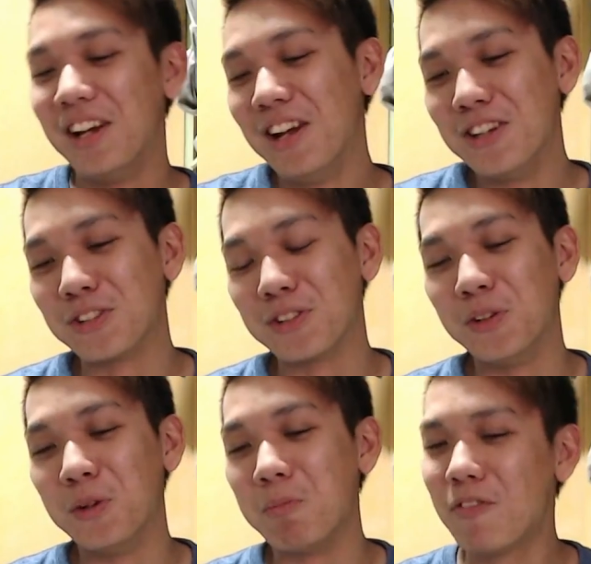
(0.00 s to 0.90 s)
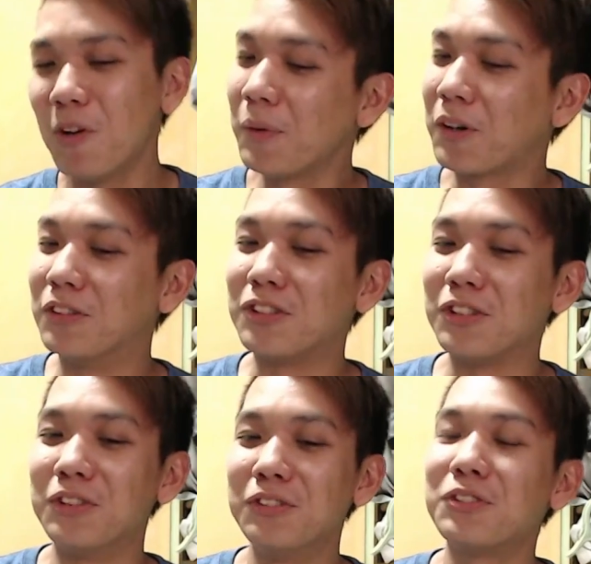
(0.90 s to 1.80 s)
So before we
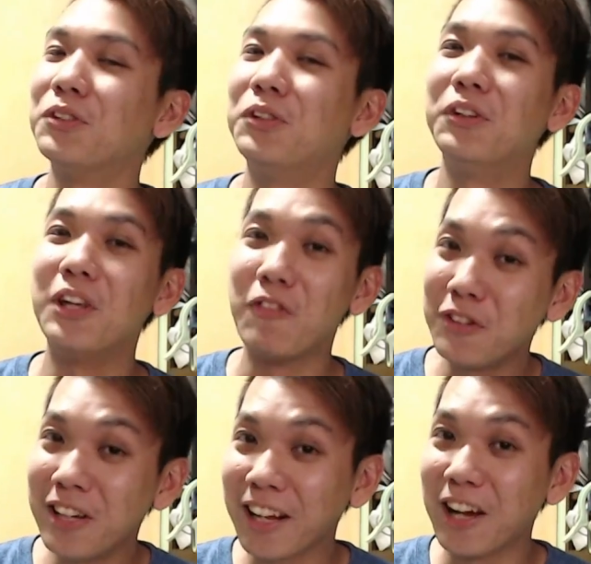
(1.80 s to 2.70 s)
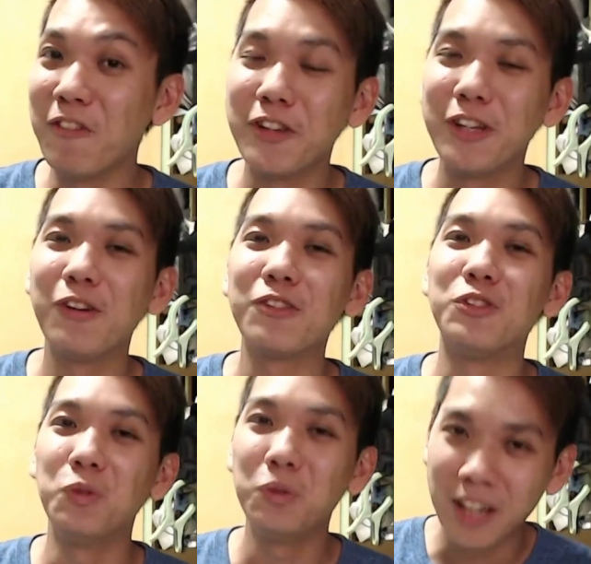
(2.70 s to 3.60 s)
continue, so if you like our videos,
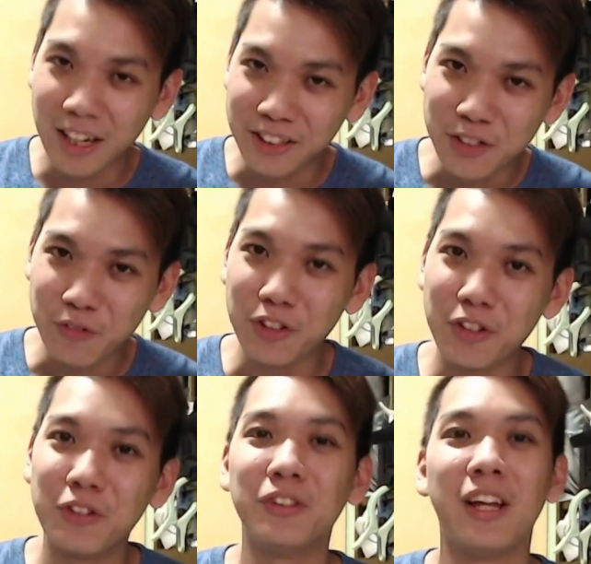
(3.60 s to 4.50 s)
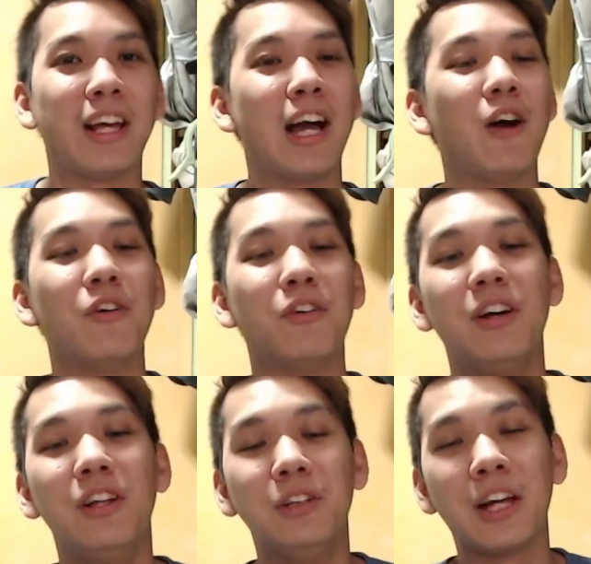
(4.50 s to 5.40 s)
do like this video, like all
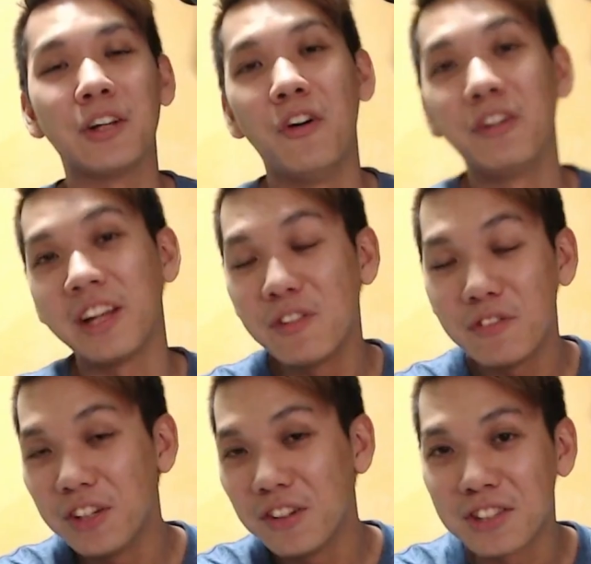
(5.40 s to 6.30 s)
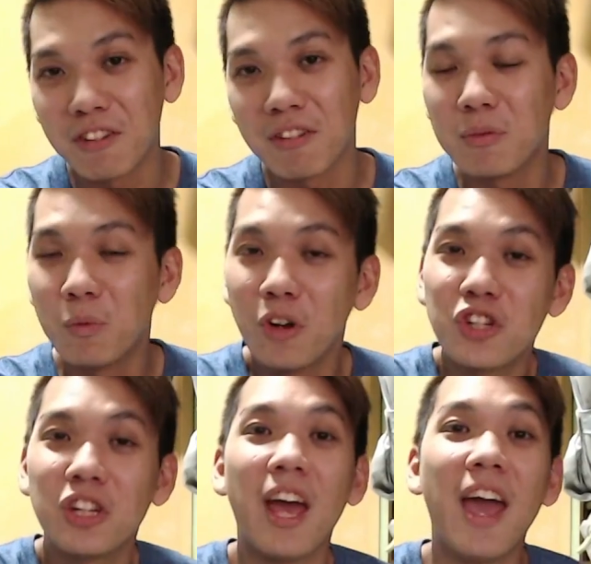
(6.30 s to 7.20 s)
the other videos that you've been
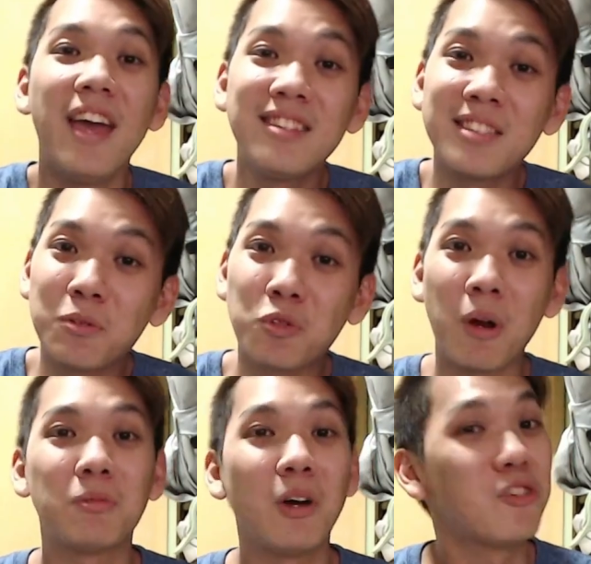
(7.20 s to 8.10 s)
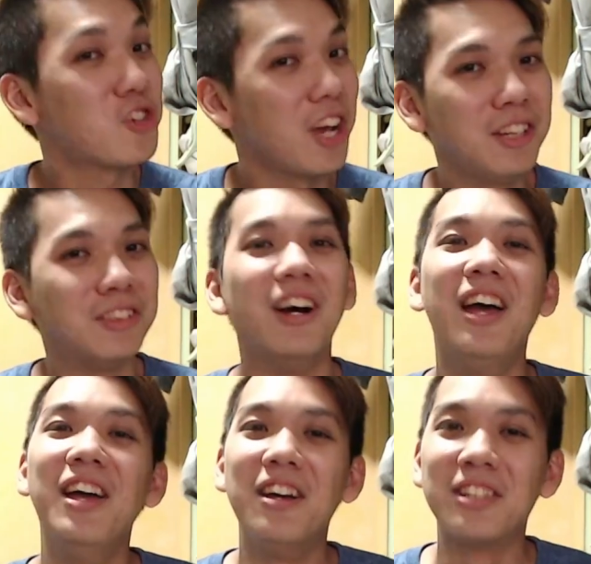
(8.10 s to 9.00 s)
watching, and subscribe to our channel.
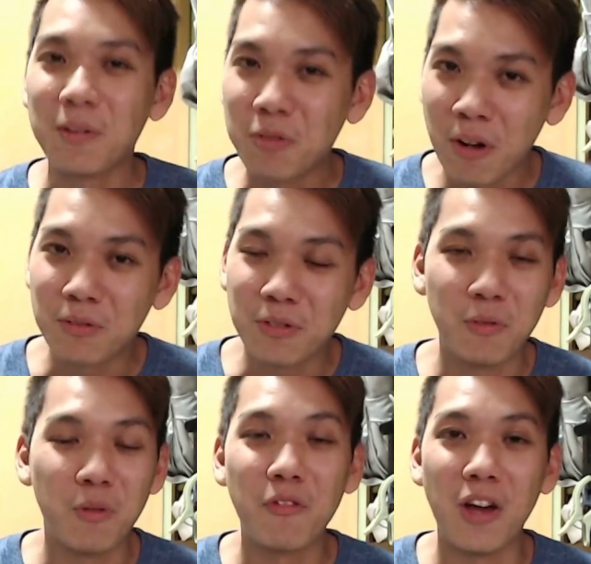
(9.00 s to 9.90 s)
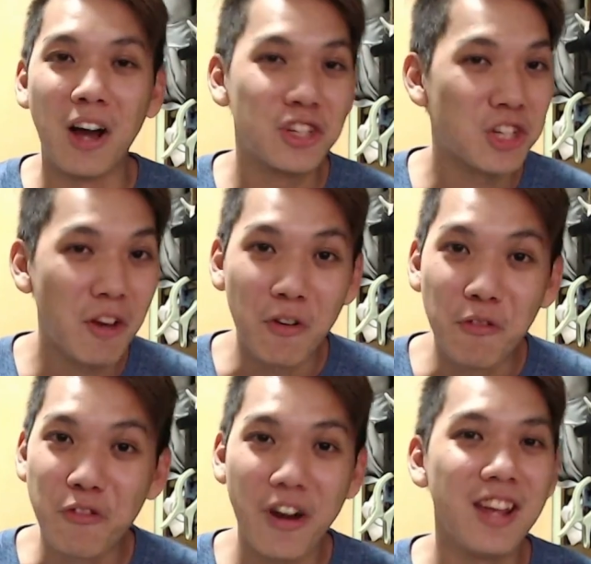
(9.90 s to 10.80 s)
Subscribe to share with your
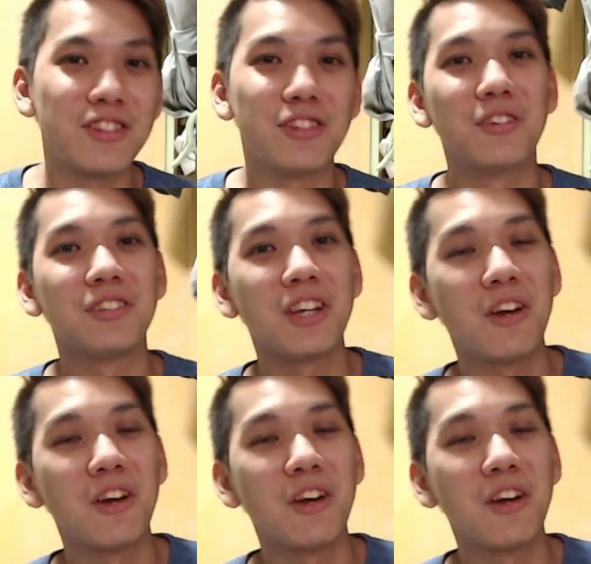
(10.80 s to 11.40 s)
friends, you know, tell your